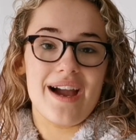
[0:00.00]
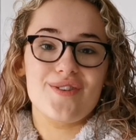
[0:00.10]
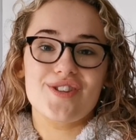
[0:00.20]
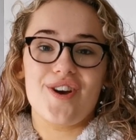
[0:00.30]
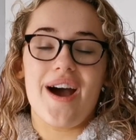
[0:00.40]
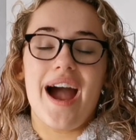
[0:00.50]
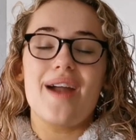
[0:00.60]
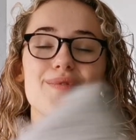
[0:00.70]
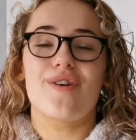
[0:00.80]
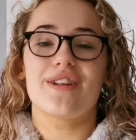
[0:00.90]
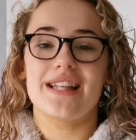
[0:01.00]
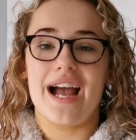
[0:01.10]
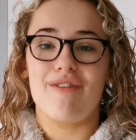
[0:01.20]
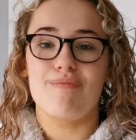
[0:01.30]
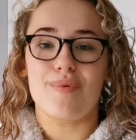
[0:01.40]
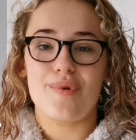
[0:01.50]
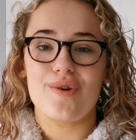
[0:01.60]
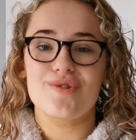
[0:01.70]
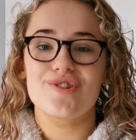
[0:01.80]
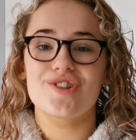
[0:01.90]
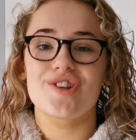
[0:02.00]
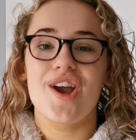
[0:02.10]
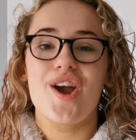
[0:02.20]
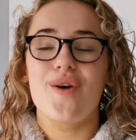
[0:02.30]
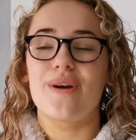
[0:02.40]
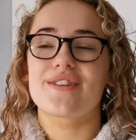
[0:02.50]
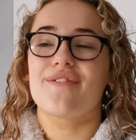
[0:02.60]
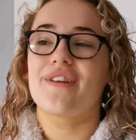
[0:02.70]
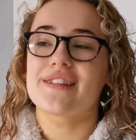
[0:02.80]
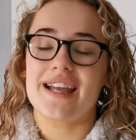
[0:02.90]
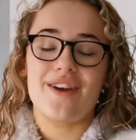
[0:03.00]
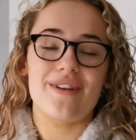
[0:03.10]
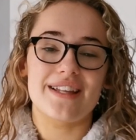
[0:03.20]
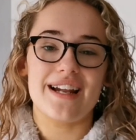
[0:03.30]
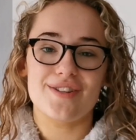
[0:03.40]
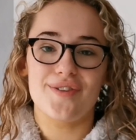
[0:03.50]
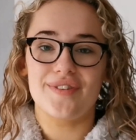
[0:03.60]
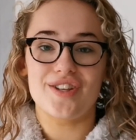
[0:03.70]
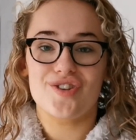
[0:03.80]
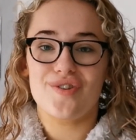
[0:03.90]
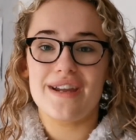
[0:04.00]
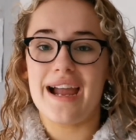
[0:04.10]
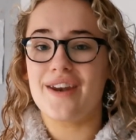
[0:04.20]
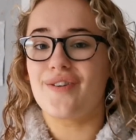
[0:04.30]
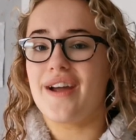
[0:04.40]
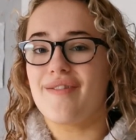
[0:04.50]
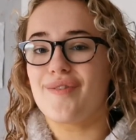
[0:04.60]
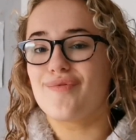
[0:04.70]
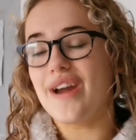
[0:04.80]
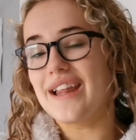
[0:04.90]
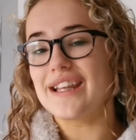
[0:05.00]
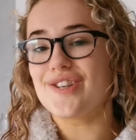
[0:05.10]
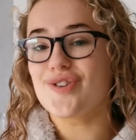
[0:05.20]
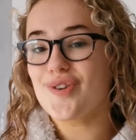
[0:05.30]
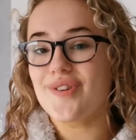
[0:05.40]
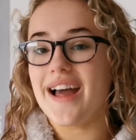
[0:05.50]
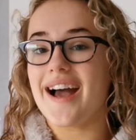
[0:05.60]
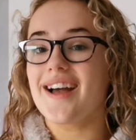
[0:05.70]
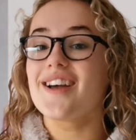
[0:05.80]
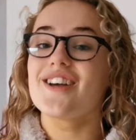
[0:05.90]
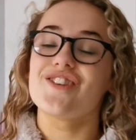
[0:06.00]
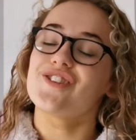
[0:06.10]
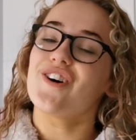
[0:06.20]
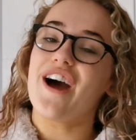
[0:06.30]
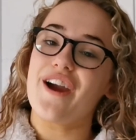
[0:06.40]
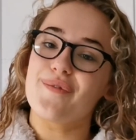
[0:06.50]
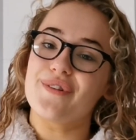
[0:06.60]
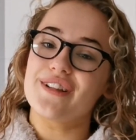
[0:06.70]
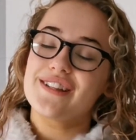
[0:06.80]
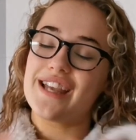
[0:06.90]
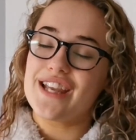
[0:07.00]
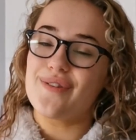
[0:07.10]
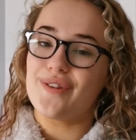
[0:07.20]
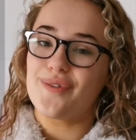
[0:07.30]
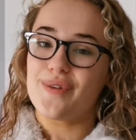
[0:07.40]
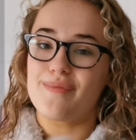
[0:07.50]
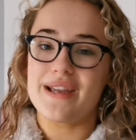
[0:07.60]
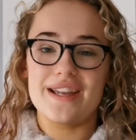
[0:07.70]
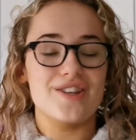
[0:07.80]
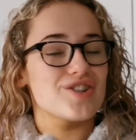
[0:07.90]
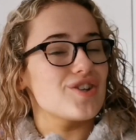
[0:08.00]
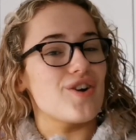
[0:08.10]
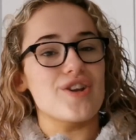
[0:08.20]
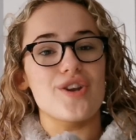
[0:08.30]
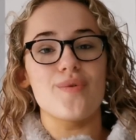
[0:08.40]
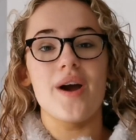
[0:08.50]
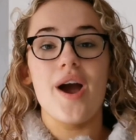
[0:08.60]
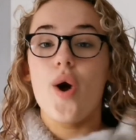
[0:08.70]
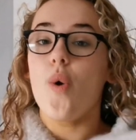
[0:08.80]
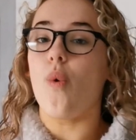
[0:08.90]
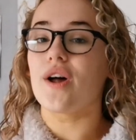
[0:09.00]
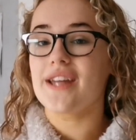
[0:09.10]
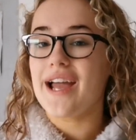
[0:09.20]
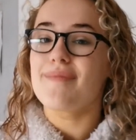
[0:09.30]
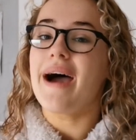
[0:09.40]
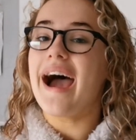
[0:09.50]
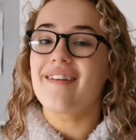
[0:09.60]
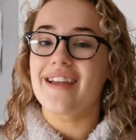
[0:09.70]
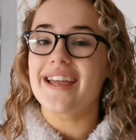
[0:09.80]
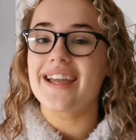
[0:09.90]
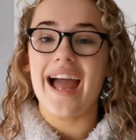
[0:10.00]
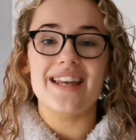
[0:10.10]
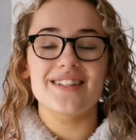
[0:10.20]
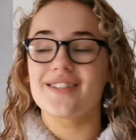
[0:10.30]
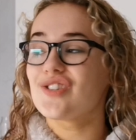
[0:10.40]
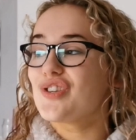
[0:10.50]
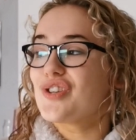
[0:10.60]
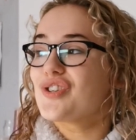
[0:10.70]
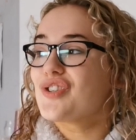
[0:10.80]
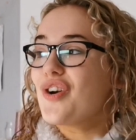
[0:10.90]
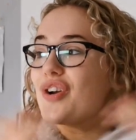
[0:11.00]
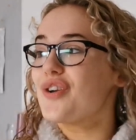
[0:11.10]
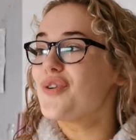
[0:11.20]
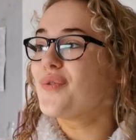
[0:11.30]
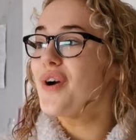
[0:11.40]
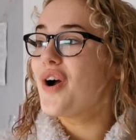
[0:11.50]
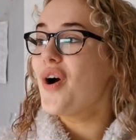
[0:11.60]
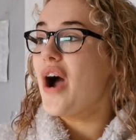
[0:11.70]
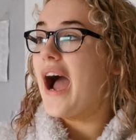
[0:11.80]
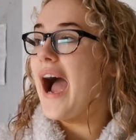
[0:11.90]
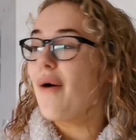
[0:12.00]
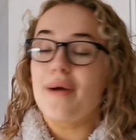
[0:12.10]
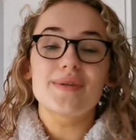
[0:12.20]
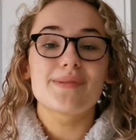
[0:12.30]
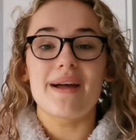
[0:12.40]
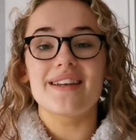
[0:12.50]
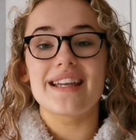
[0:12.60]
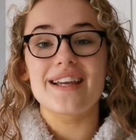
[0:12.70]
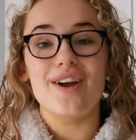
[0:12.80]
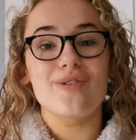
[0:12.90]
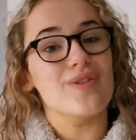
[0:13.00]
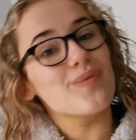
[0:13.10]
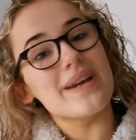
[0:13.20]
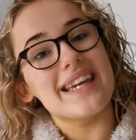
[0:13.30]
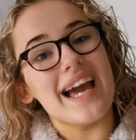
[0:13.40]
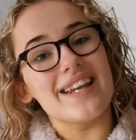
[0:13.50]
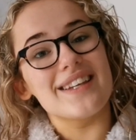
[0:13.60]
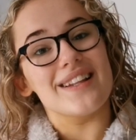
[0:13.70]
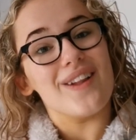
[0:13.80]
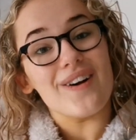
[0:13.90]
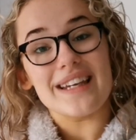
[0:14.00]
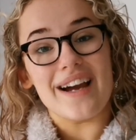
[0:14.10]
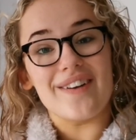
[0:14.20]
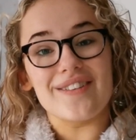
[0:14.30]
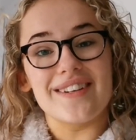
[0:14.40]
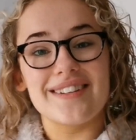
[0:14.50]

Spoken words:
now, so I'm going to have brunch, which feels like a really nice lovely treat. I don't ever really do that, so I will take you along with me, show you what I am having, and just show you how I'm spending another weekend in lockdown.